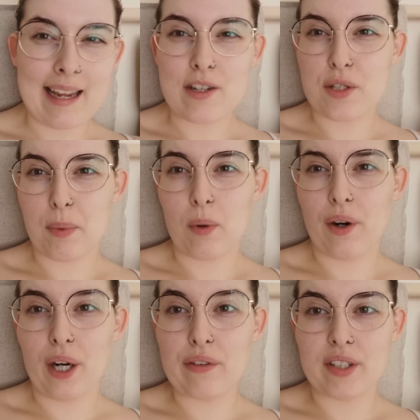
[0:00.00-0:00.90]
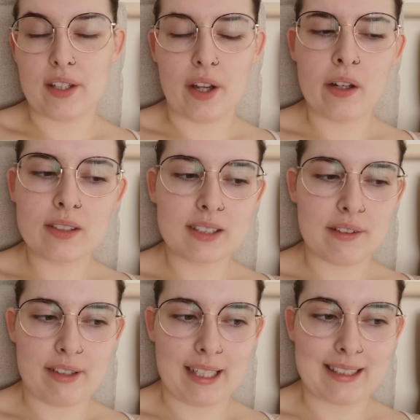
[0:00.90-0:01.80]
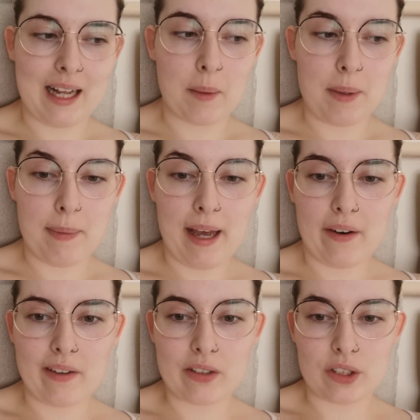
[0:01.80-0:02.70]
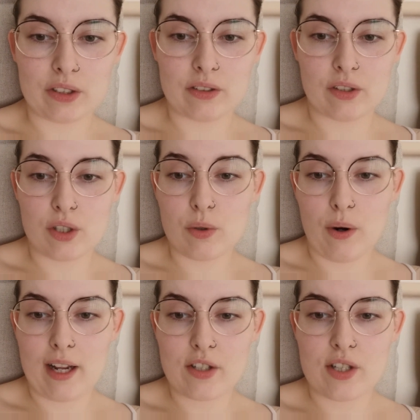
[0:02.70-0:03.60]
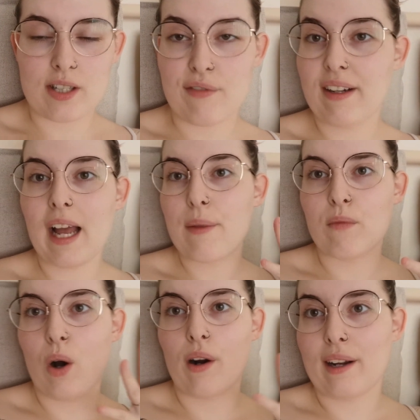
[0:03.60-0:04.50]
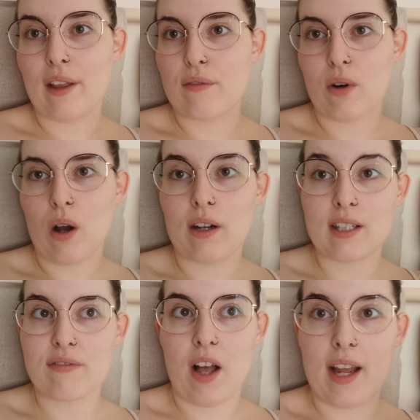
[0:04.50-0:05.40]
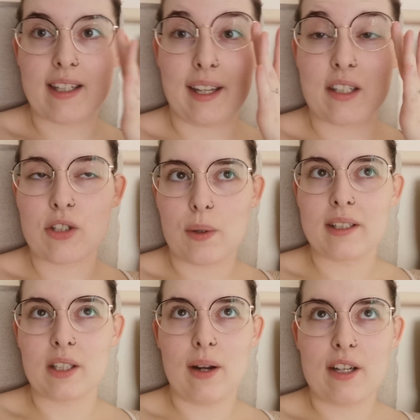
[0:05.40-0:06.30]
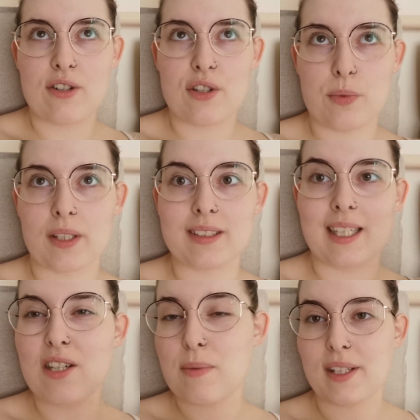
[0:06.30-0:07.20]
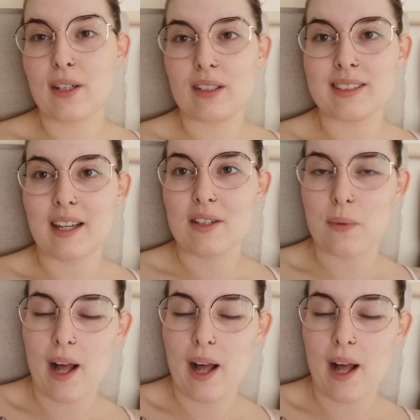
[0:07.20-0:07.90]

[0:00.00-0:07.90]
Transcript: ages poring over the notes. I feel like that'll be better. I'll just do questions, and if I get them wrong, I get them wrong. It's fine. Like doing the questions will teach me the content as